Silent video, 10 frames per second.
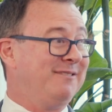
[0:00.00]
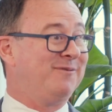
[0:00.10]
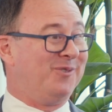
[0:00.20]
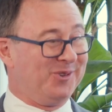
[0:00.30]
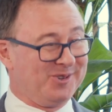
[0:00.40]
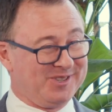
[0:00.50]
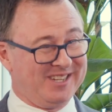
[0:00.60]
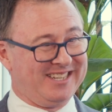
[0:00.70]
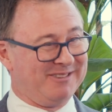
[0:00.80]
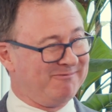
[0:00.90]

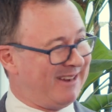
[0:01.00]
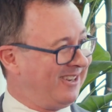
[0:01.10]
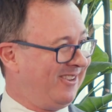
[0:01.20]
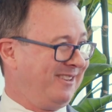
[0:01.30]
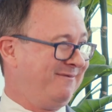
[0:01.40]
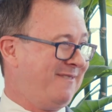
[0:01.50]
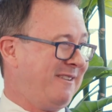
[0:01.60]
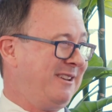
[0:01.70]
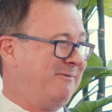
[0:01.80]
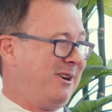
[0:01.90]
Unfortunately, they run like
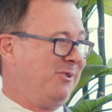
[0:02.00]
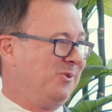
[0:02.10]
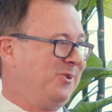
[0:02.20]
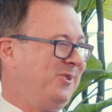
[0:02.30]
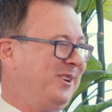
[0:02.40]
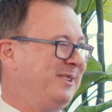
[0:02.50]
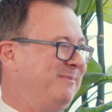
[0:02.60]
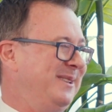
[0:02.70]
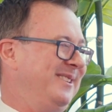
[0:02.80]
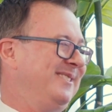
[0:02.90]
very well organized
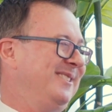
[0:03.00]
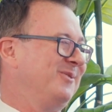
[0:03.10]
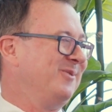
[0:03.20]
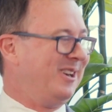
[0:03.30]
businesses,